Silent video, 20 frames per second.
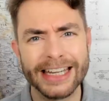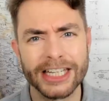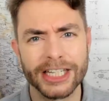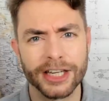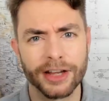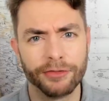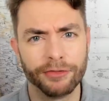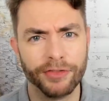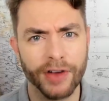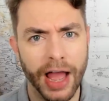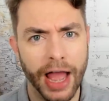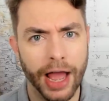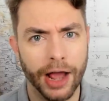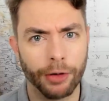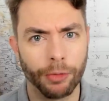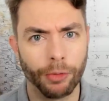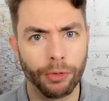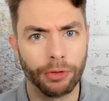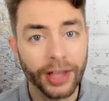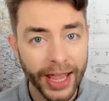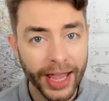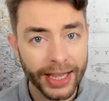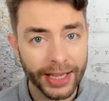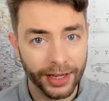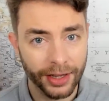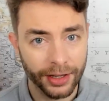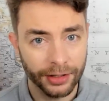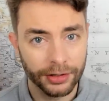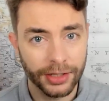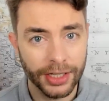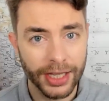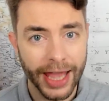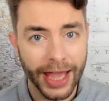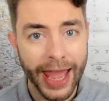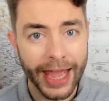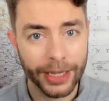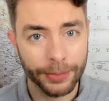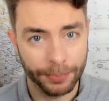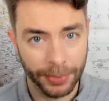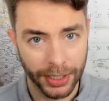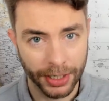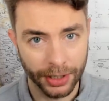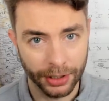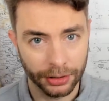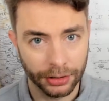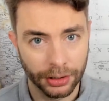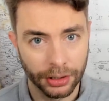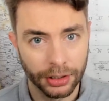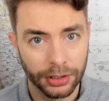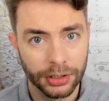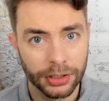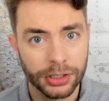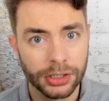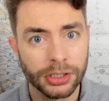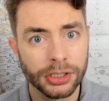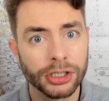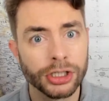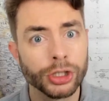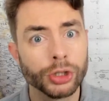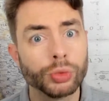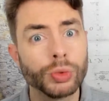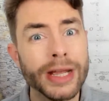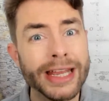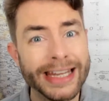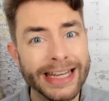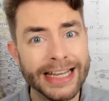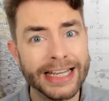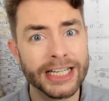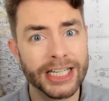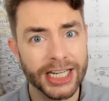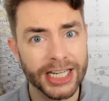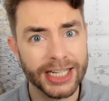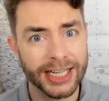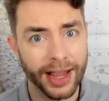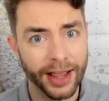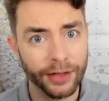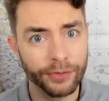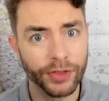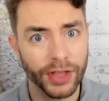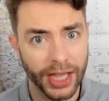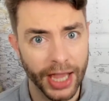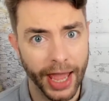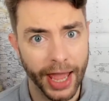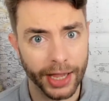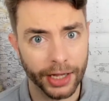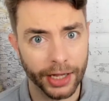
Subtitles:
Disavow. Take the egg pill. We need to save the